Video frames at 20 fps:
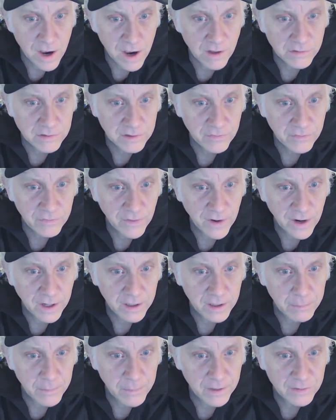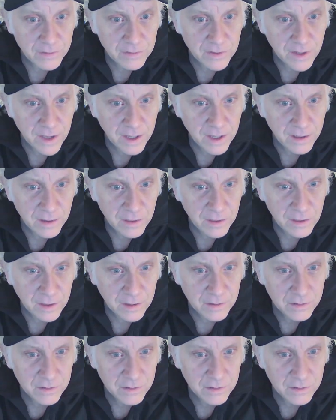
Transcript: and justified it by saying